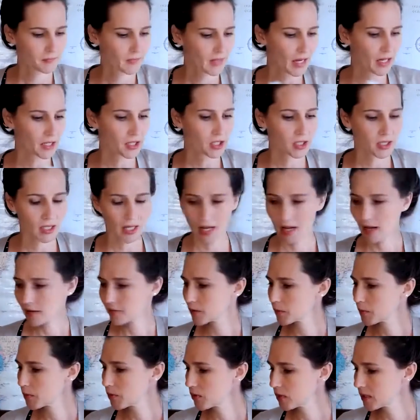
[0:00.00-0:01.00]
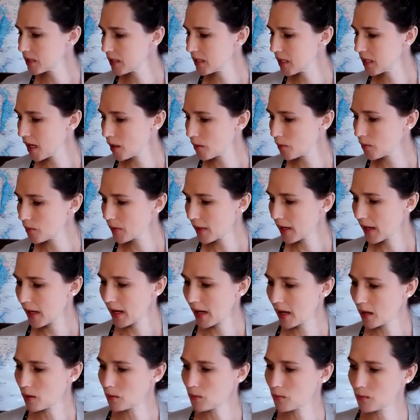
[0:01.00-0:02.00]
Actually, I have a pre-cut
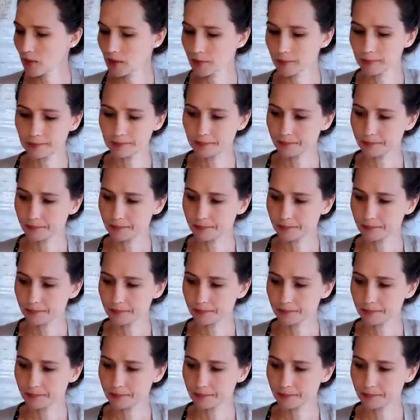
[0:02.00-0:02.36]
out one.